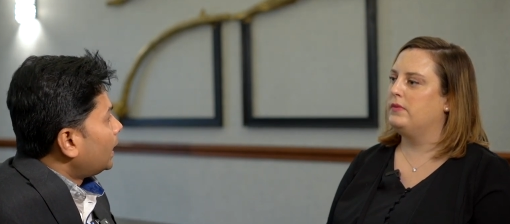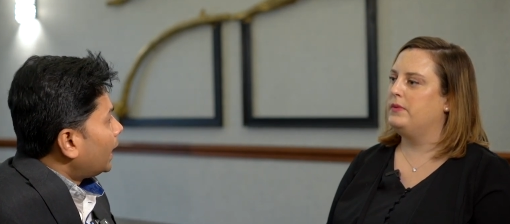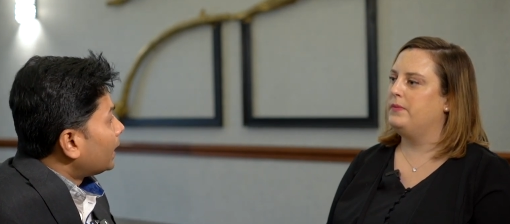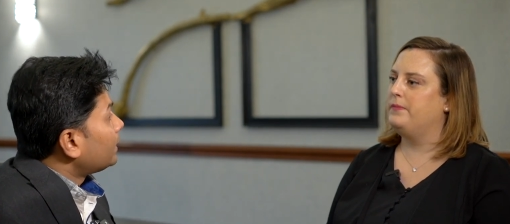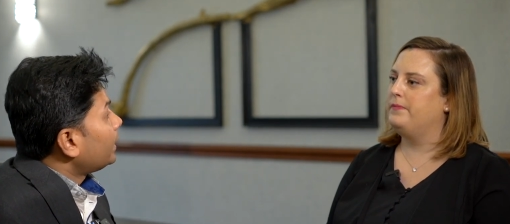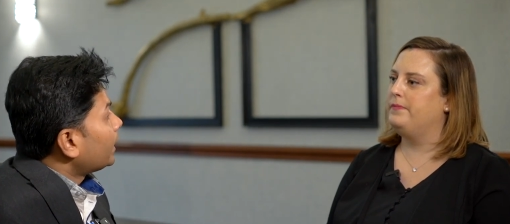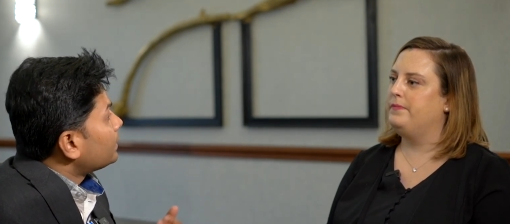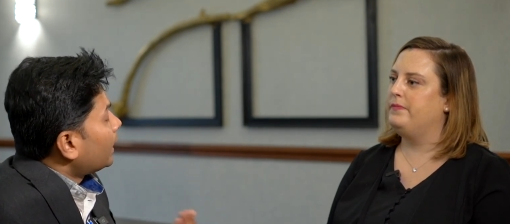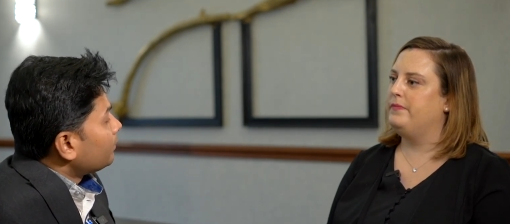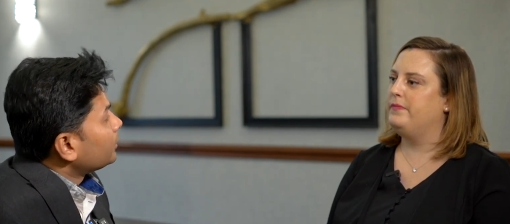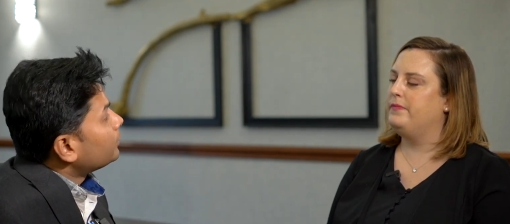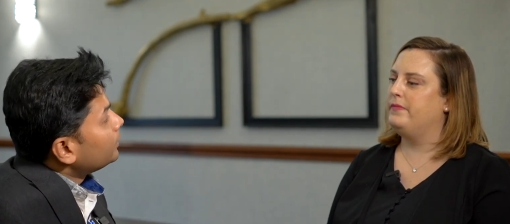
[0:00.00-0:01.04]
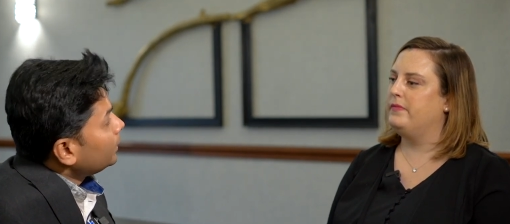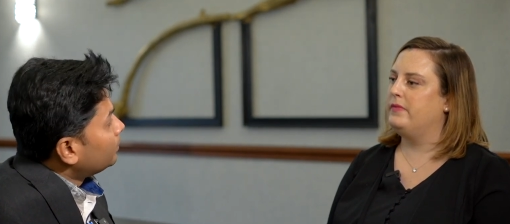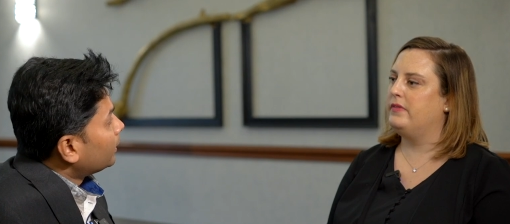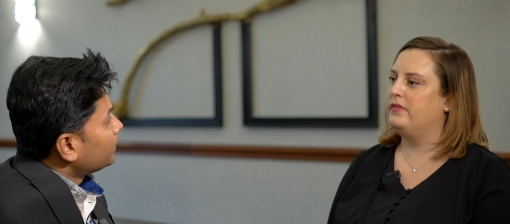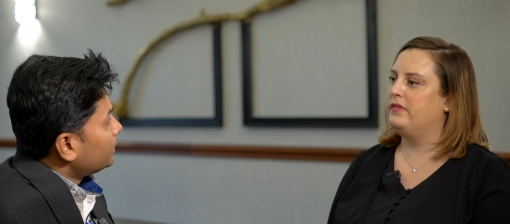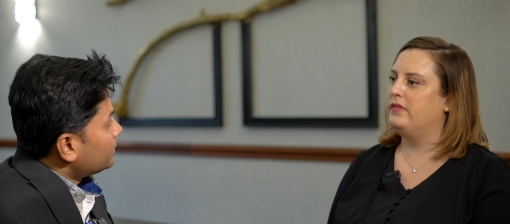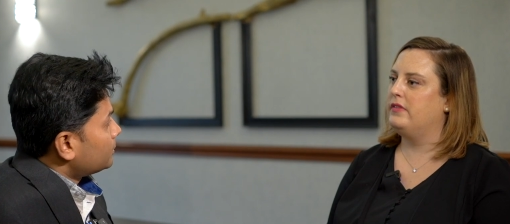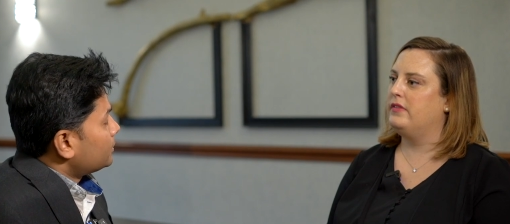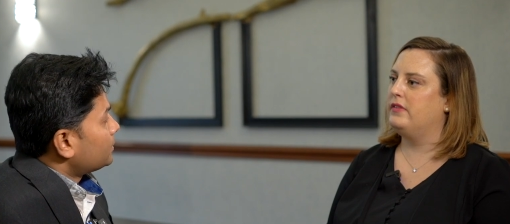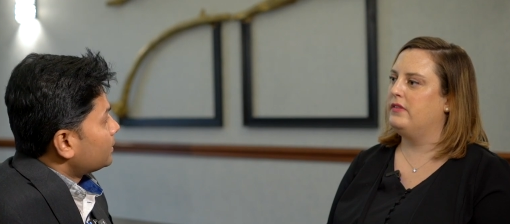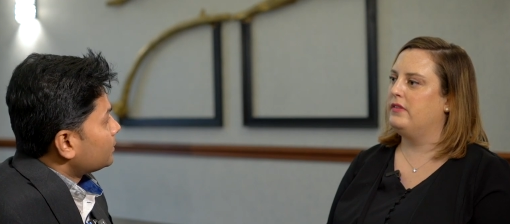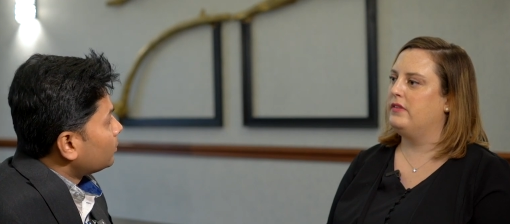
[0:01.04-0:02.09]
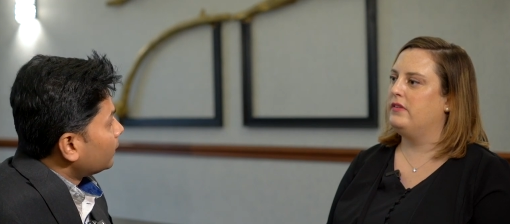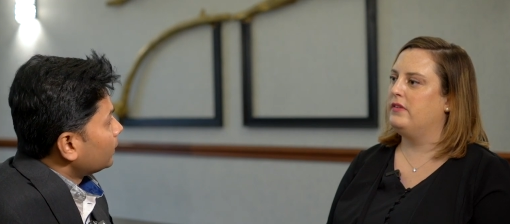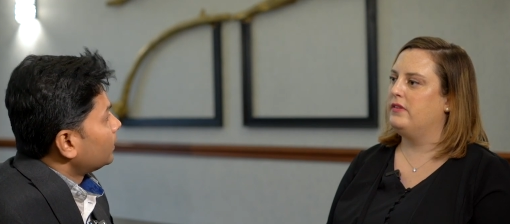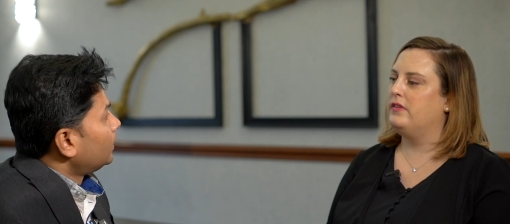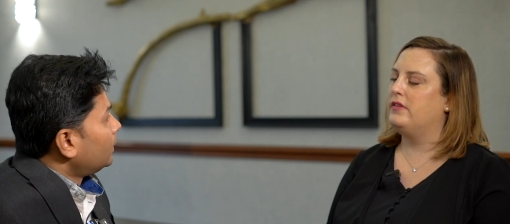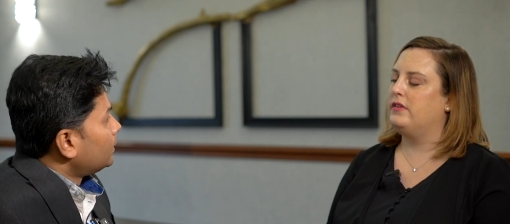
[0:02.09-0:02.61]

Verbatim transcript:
Speaker 1: At the end, having to debug these issues as well.